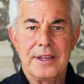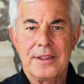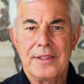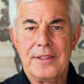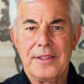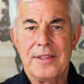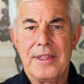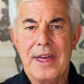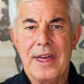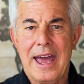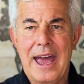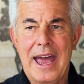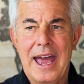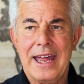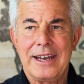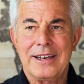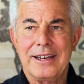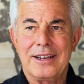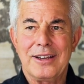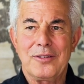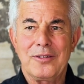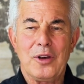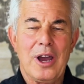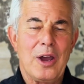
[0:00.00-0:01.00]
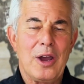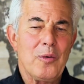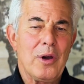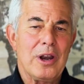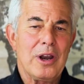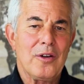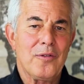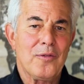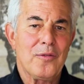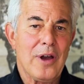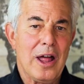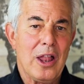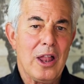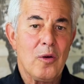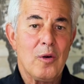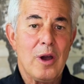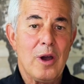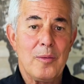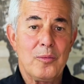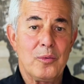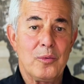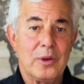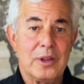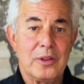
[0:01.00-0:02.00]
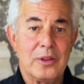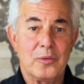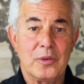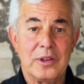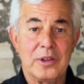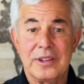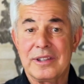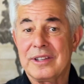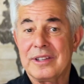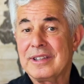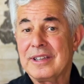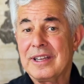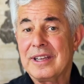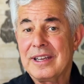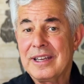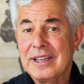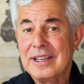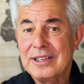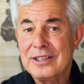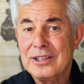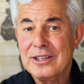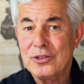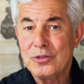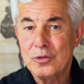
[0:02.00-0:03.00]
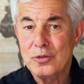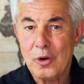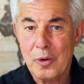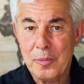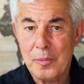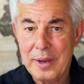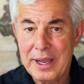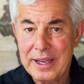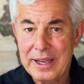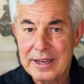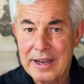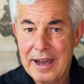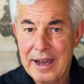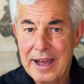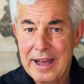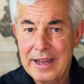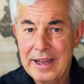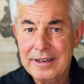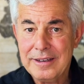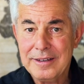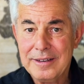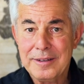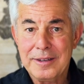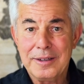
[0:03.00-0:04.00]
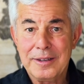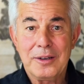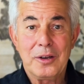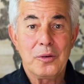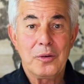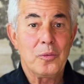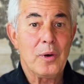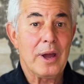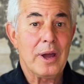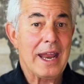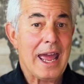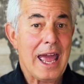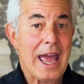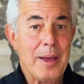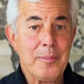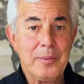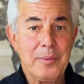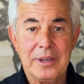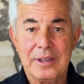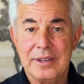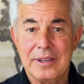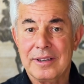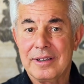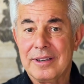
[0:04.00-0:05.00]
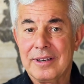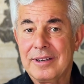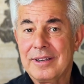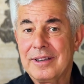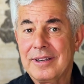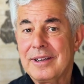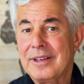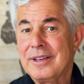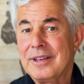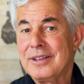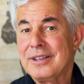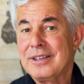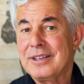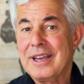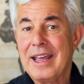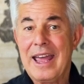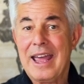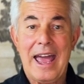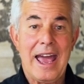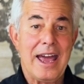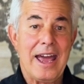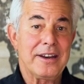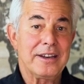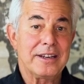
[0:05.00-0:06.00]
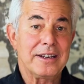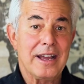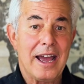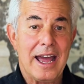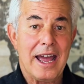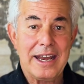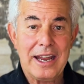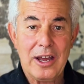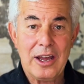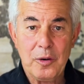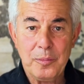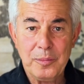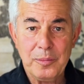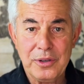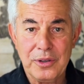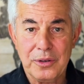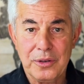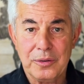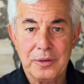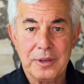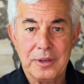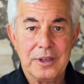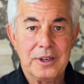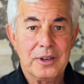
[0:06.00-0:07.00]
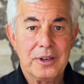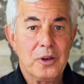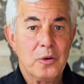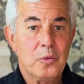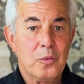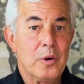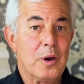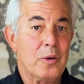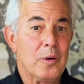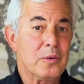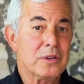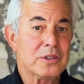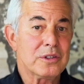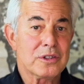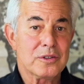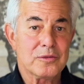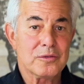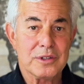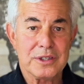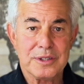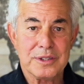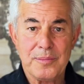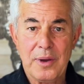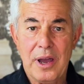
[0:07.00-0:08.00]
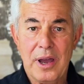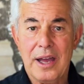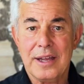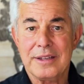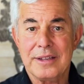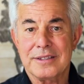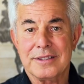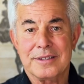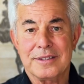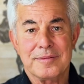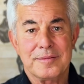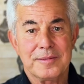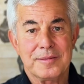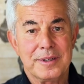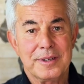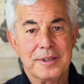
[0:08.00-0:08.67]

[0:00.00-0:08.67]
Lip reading: that I want to follow up with, did you obey God? What happened? How did God help you? What was the response?